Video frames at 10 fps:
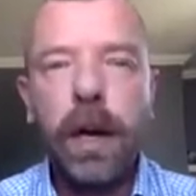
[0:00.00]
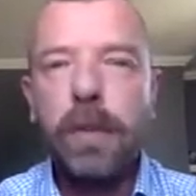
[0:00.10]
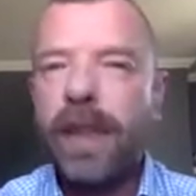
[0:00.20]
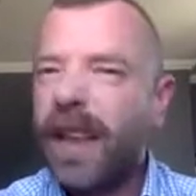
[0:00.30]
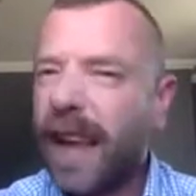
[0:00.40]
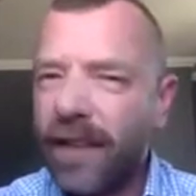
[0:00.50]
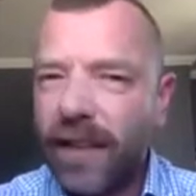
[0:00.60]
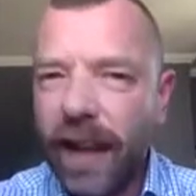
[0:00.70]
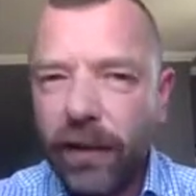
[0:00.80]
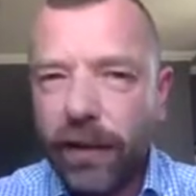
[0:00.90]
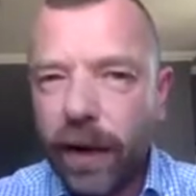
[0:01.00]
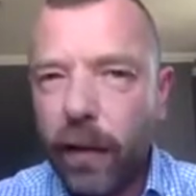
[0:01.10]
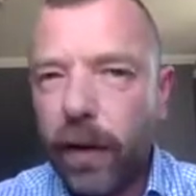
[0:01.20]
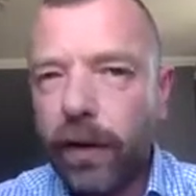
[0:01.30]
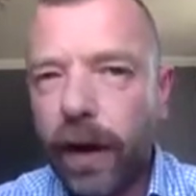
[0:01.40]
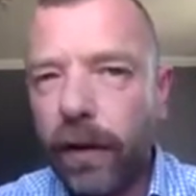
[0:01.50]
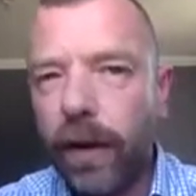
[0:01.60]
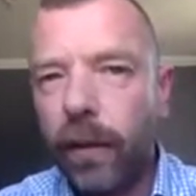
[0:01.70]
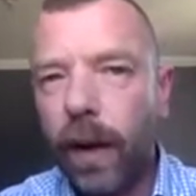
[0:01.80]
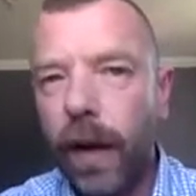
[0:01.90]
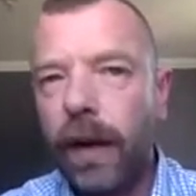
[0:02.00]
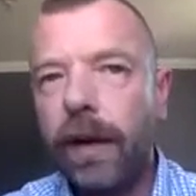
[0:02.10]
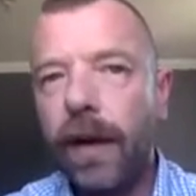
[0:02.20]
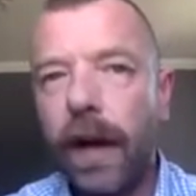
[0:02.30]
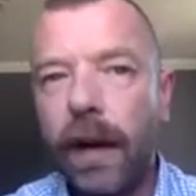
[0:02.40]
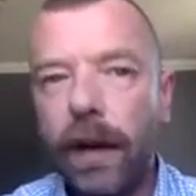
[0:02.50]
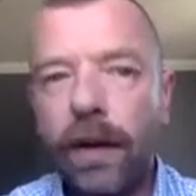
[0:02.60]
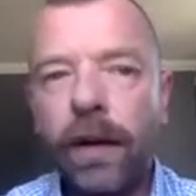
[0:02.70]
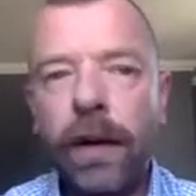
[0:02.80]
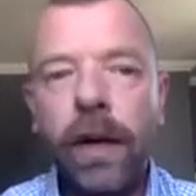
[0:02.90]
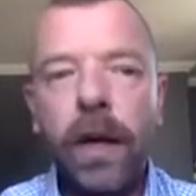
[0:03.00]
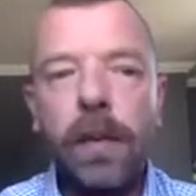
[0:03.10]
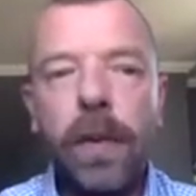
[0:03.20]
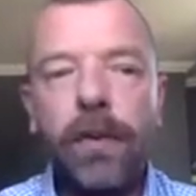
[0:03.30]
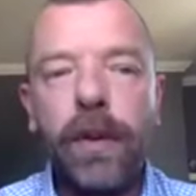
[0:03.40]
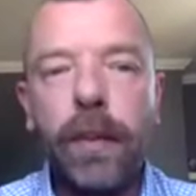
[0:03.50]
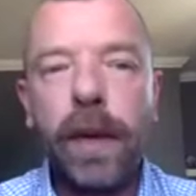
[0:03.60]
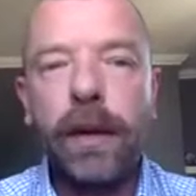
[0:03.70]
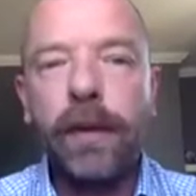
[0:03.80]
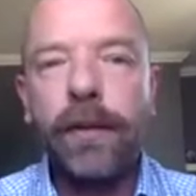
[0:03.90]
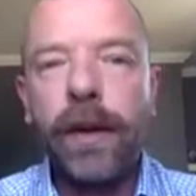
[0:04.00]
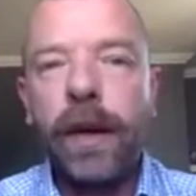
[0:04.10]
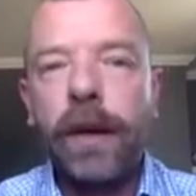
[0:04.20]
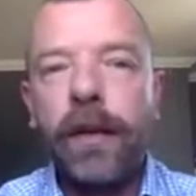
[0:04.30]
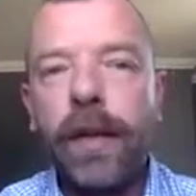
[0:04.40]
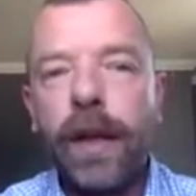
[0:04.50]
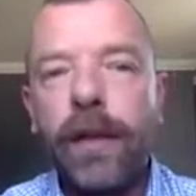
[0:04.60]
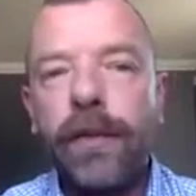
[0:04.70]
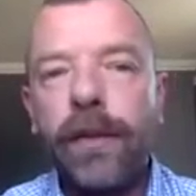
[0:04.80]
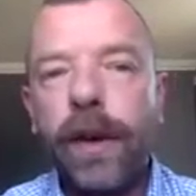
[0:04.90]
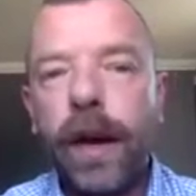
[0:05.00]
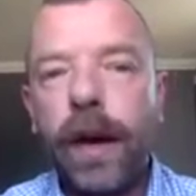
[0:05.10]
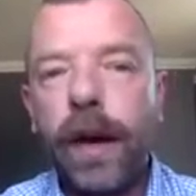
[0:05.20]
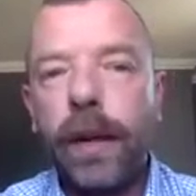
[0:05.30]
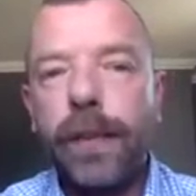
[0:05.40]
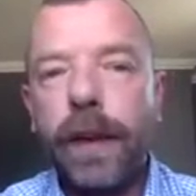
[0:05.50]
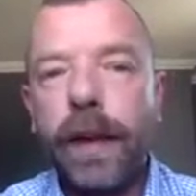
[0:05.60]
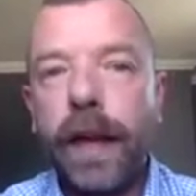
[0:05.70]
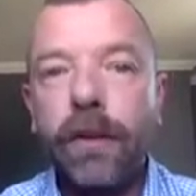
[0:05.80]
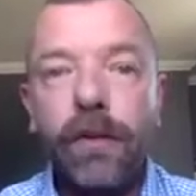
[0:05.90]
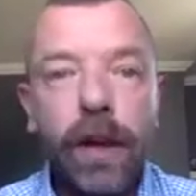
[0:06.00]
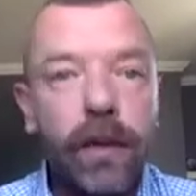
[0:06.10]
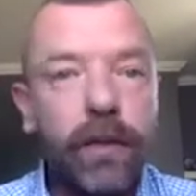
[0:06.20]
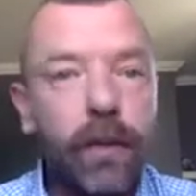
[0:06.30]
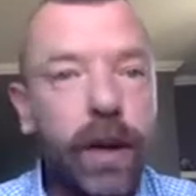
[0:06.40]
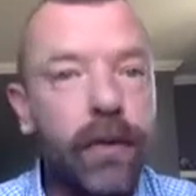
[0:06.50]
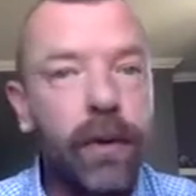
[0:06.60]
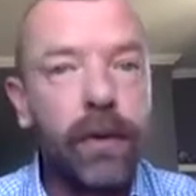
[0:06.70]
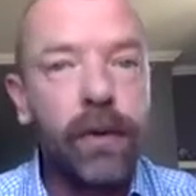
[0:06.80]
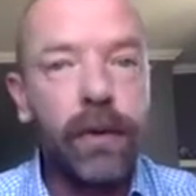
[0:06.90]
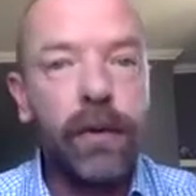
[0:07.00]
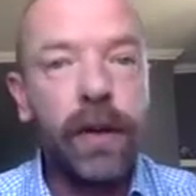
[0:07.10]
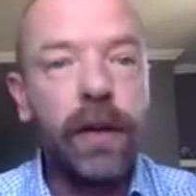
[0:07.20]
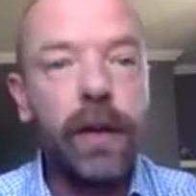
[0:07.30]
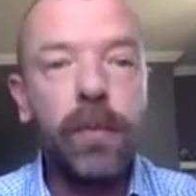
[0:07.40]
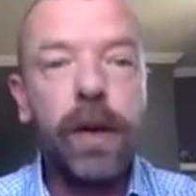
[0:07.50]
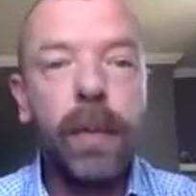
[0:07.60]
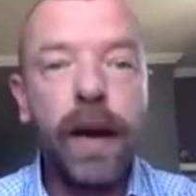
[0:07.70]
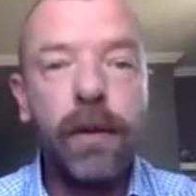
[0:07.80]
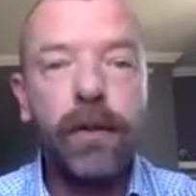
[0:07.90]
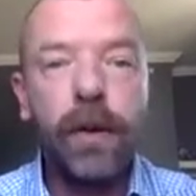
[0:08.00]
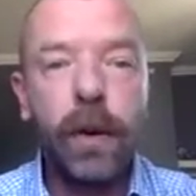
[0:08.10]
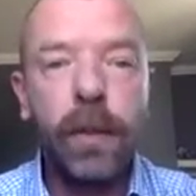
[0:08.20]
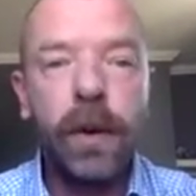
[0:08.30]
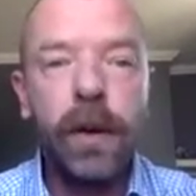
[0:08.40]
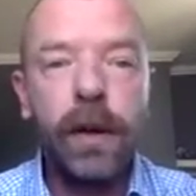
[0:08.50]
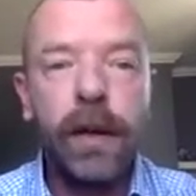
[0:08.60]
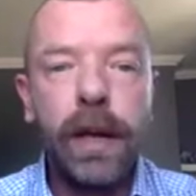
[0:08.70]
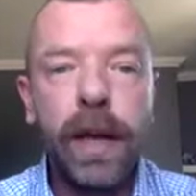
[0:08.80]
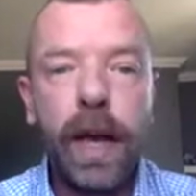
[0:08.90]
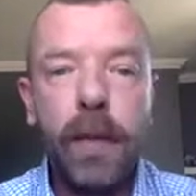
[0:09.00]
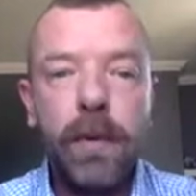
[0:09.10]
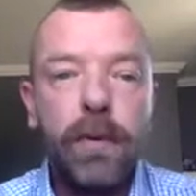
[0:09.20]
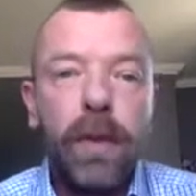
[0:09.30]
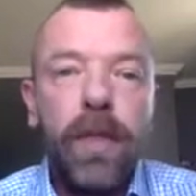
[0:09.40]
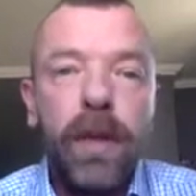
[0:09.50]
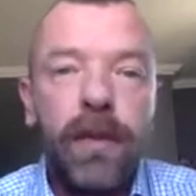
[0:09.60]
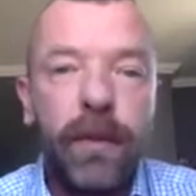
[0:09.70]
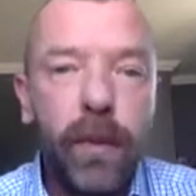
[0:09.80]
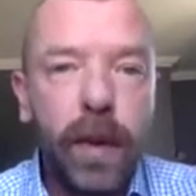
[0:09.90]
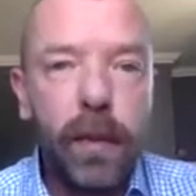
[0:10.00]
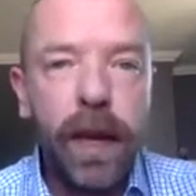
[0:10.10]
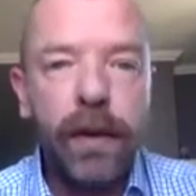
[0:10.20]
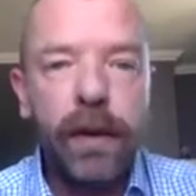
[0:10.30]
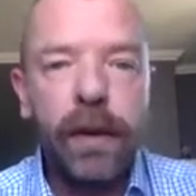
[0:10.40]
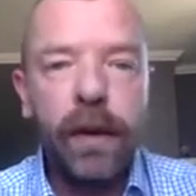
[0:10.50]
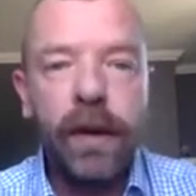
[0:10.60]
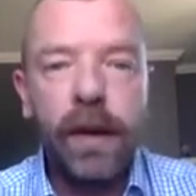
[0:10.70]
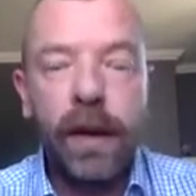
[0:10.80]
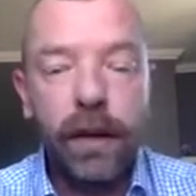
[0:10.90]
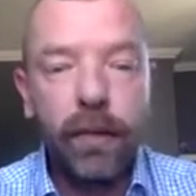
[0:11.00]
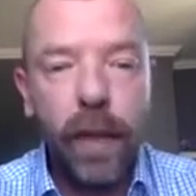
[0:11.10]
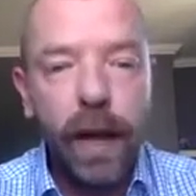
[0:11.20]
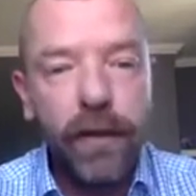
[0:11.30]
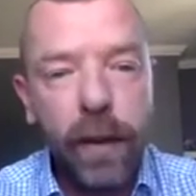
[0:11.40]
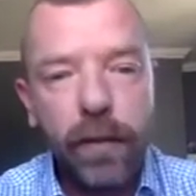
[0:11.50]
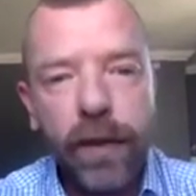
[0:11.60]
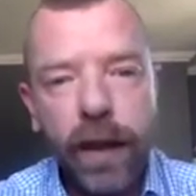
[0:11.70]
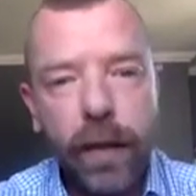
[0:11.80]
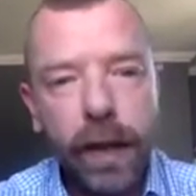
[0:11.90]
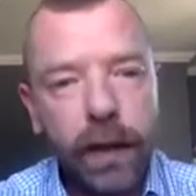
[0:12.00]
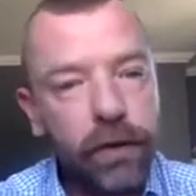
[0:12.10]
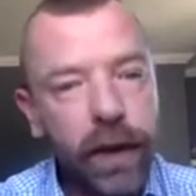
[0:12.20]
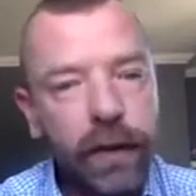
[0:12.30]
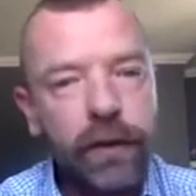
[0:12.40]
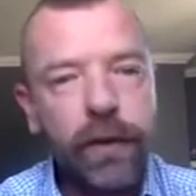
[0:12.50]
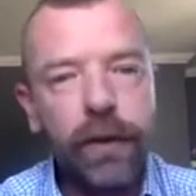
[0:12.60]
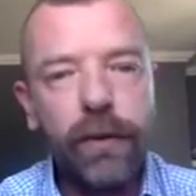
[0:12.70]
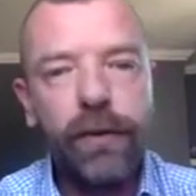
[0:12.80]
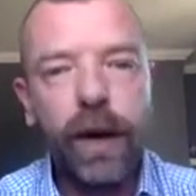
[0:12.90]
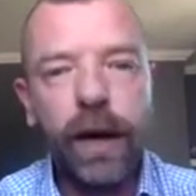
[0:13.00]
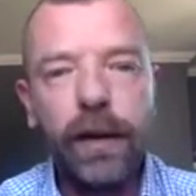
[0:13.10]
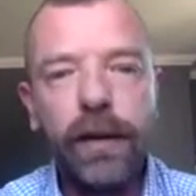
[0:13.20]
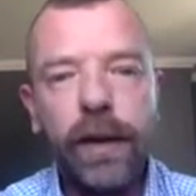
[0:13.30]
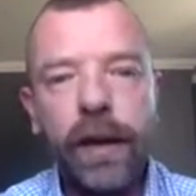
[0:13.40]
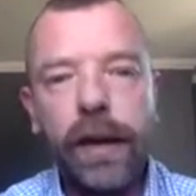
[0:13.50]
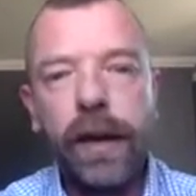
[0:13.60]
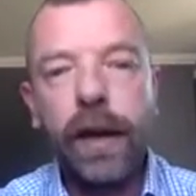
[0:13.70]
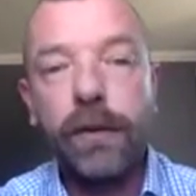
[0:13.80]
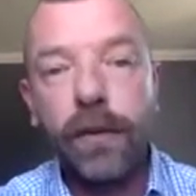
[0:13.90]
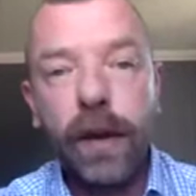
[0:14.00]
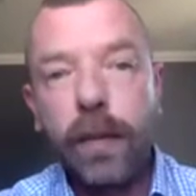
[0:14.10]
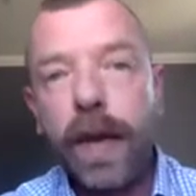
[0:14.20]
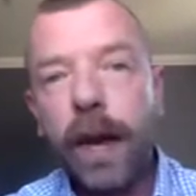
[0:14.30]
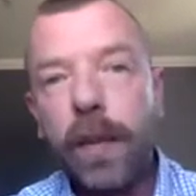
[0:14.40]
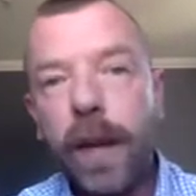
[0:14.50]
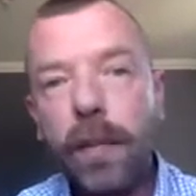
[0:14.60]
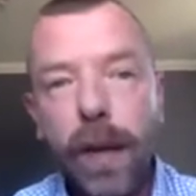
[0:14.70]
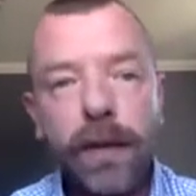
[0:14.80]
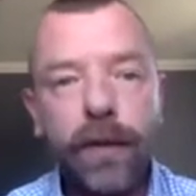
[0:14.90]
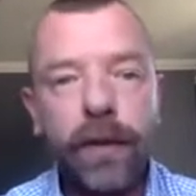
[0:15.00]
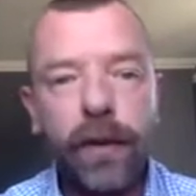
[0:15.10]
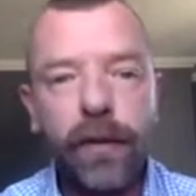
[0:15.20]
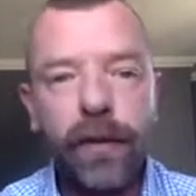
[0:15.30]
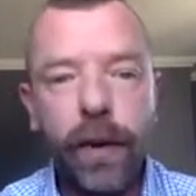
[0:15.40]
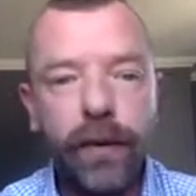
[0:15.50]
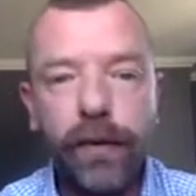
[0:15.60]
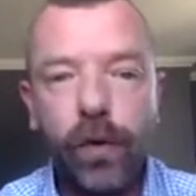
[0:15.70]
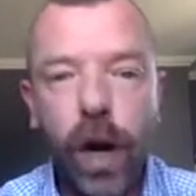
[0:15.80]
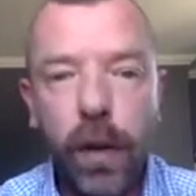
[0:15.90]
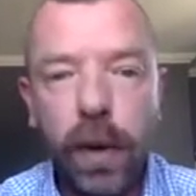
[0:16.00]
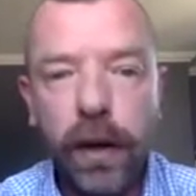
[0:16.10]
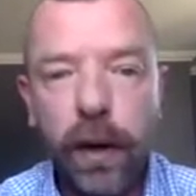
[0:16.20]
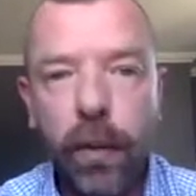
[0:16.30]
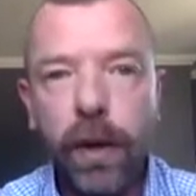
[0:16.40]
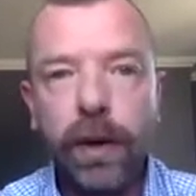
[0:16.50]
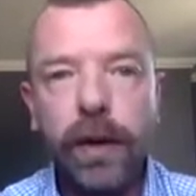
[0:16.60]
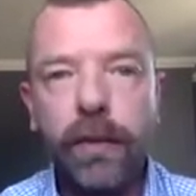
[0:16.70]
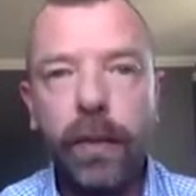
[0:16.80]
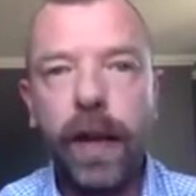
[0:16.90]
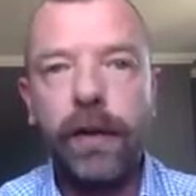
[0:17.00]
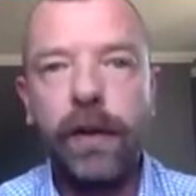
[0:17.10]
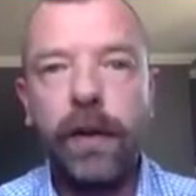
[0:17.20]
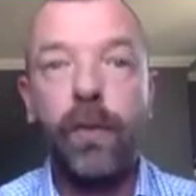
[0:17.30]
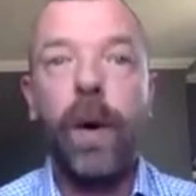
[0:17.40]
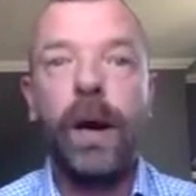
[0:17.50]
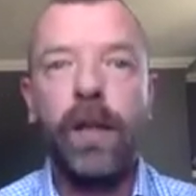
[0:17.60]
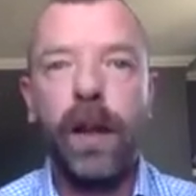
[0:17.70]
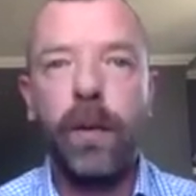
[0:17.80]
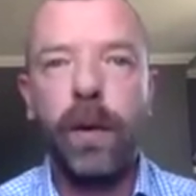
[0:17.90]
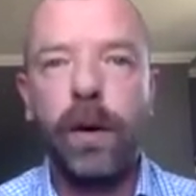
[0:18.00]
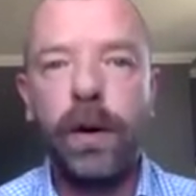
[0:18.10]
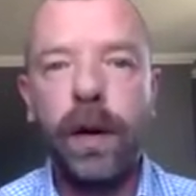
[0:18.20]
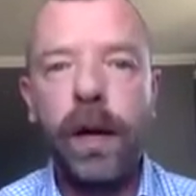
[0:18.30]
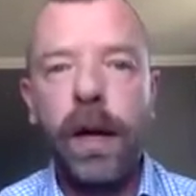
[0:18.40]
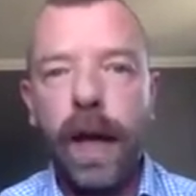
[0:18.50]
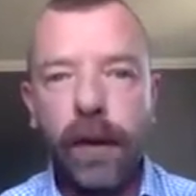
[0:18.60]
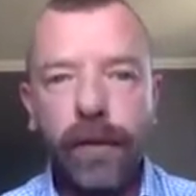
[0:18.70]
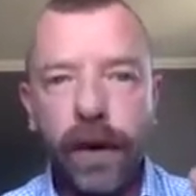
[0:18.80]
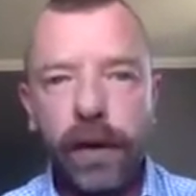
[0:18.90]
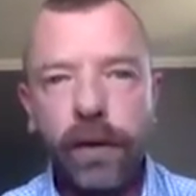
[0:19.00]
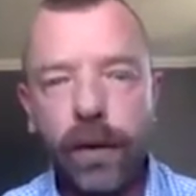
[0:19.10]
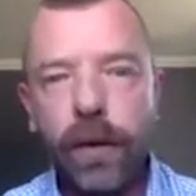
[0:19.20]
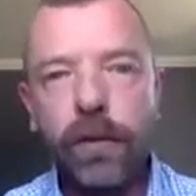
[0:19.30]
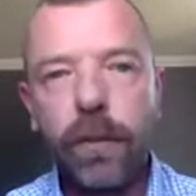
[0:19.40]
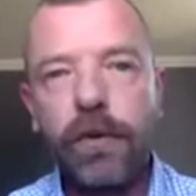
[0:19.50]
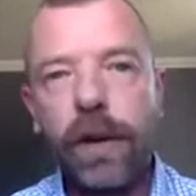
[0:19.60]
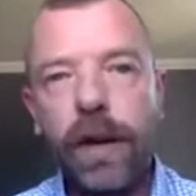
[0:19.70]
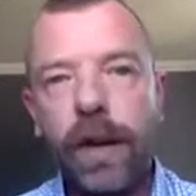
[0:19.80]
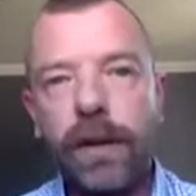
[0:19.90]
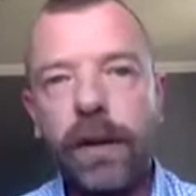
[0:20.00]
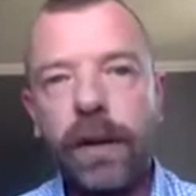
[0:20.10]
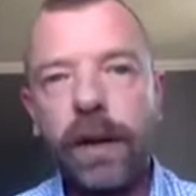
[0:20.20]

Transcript: But that hasn't actually worked out that way at all, mostly because these NGS researchers didn't come with a microscope. They came with this, with a blender. And this may seem silly, but I'll challenge you to find, to tell me how many pieces of strawberry were in this blender and where they were after I turned this machine on.